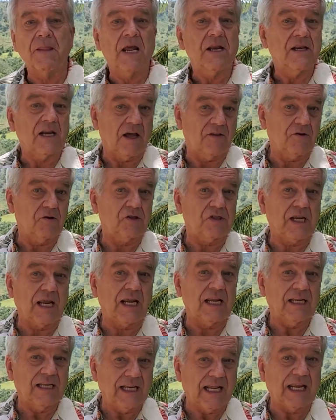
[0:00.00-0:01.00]
Now, there's
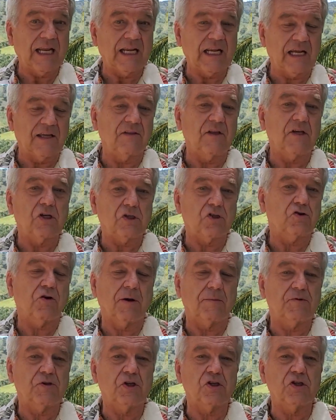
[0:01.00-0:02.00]
a link in the
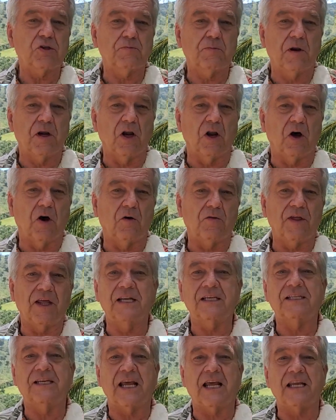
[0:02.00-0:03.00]
descriptions below
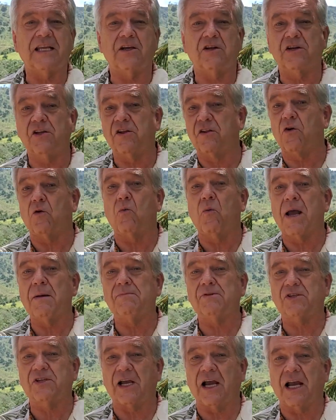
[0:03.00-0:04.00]
that'll take you to their
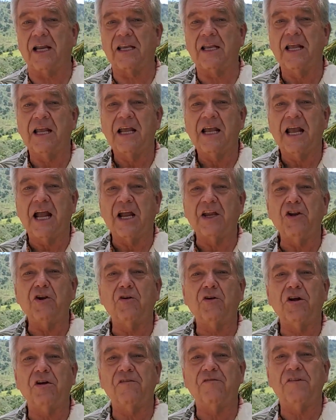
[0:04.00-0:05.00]
website, and you
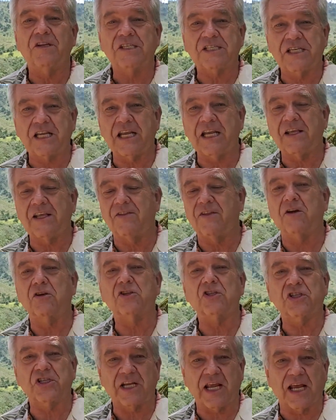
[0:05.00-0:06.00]
can see their
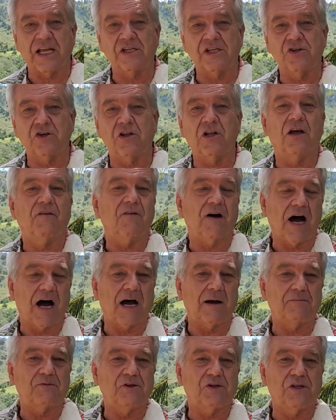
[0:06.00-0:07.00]
schedule of
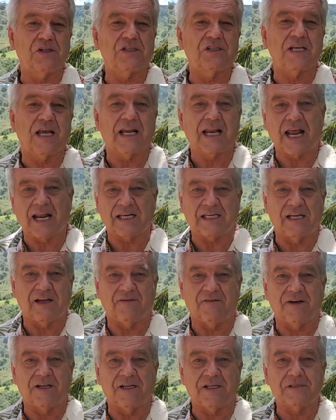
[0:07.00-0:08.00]
options and
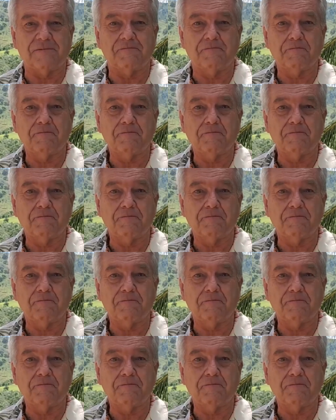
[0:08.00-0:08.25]
activities.